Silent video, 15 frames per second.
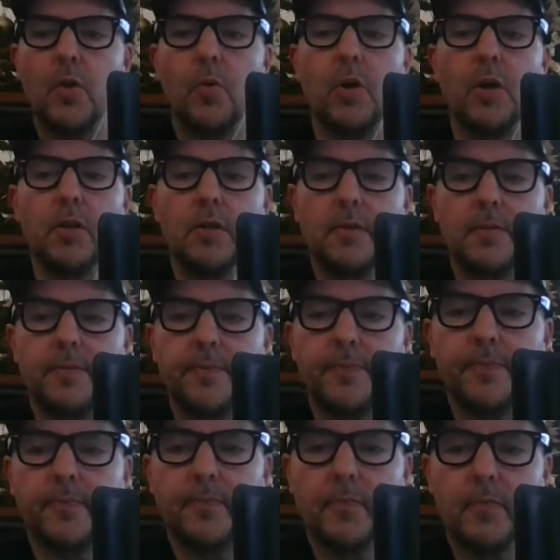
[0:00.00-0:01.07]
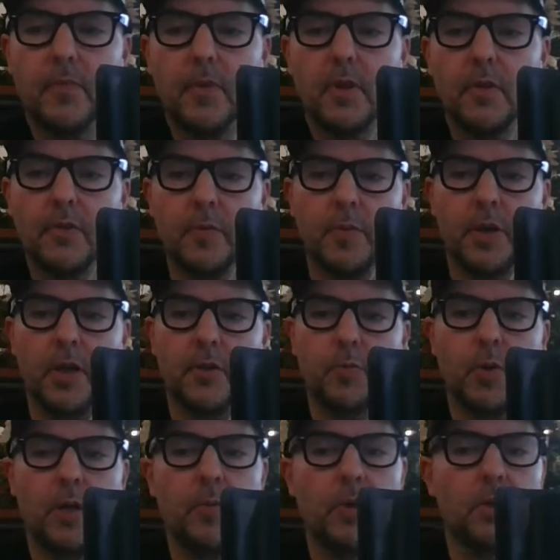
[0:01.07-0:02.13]
well, somebody asked
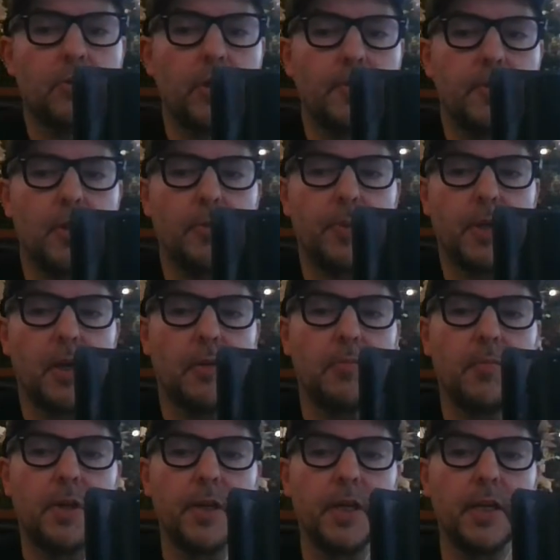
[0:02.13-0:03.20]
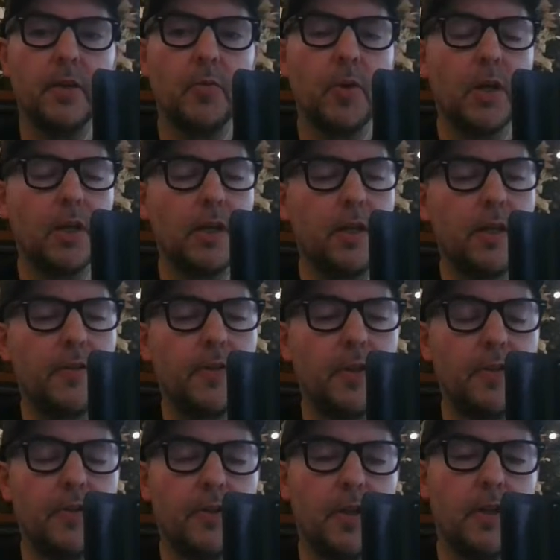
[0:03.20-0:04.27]
when will crypto become money? Well, it
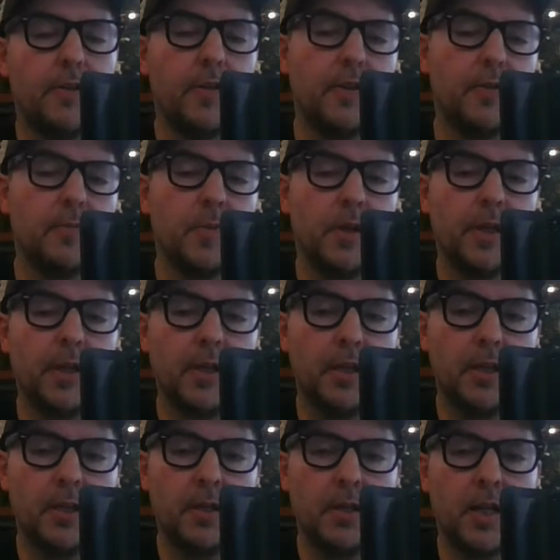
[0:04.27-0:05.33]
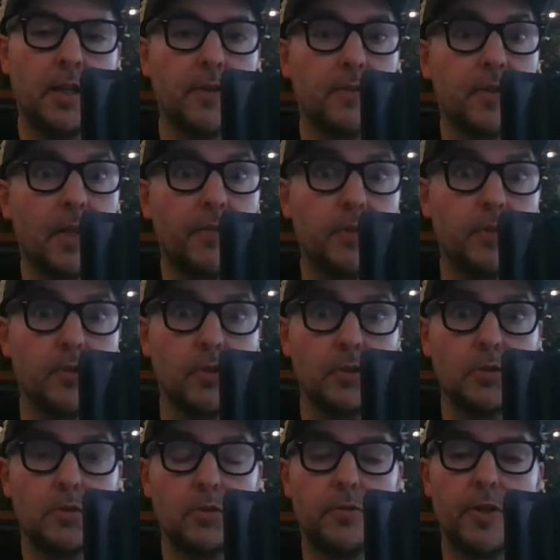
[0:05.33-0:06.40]
is it is money in El
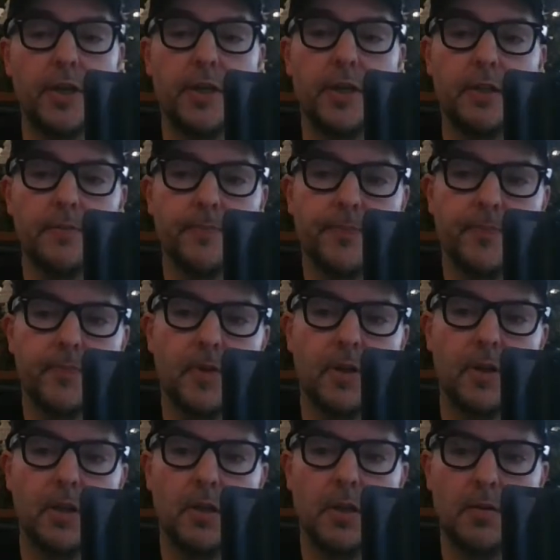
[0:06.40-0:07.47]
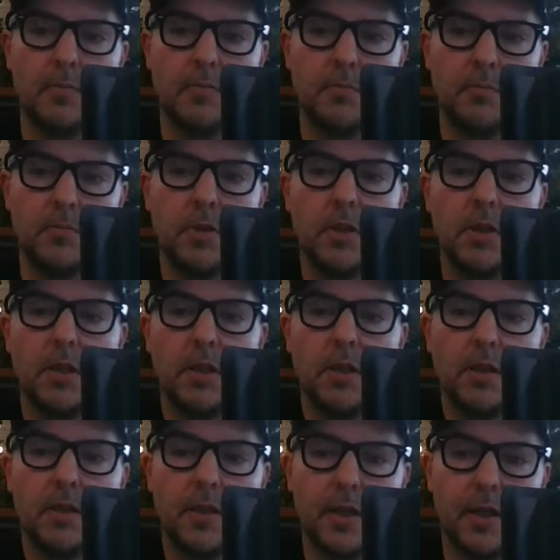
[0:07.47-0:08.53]
Salvador already. Um,
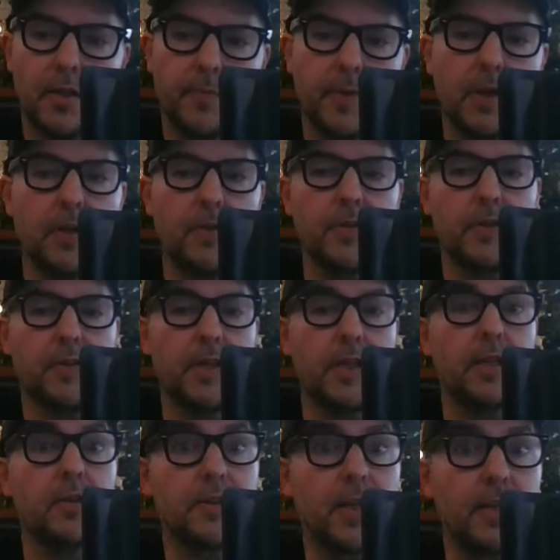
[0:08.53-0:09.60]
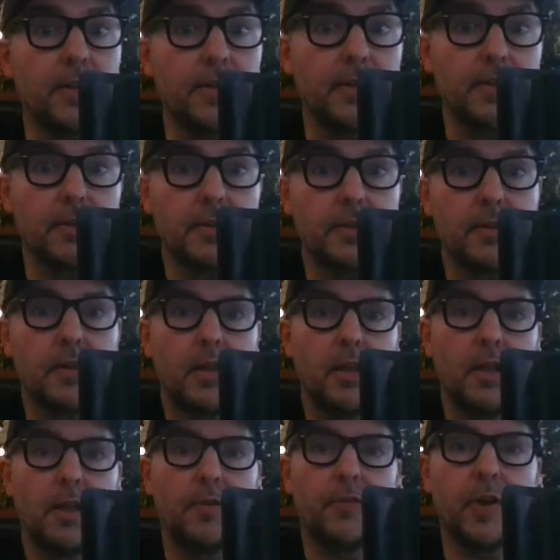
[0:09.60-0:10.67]
yeah, because it's legal tender.
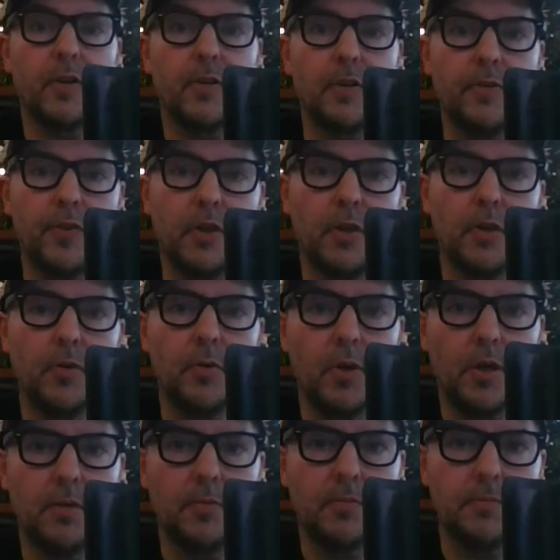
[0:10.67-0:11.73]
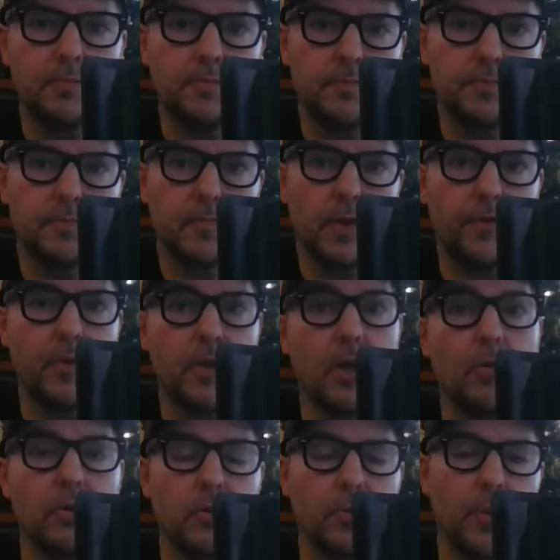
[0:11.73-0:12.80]
In fact, if you um, if you
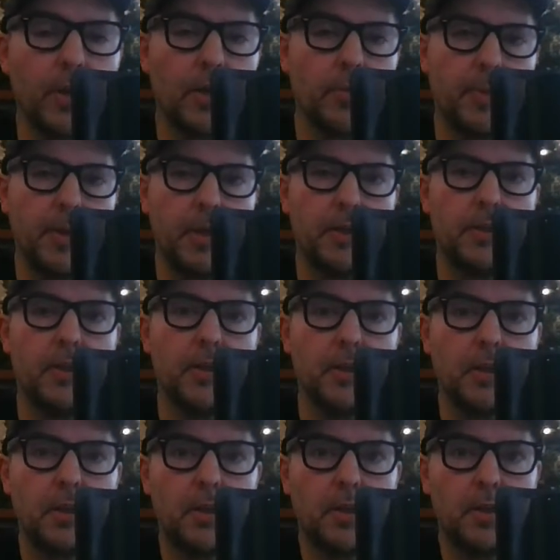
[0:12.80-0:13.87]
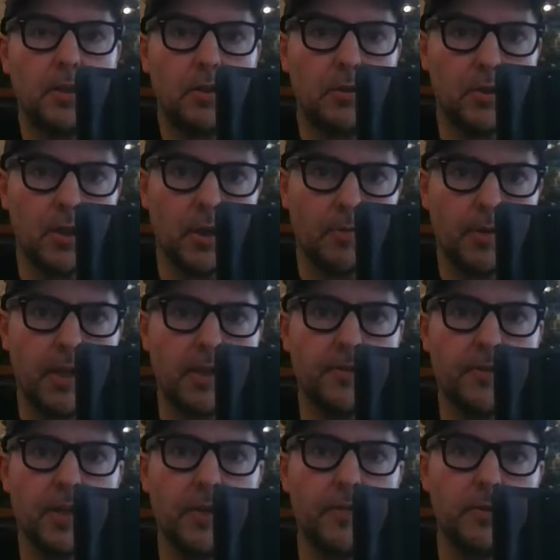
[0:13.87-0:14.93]
go onto Wikipedia, look up El
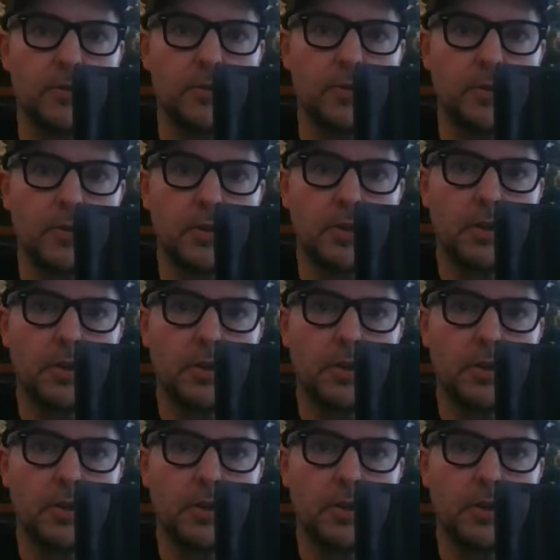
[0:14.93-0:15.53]
Salvador,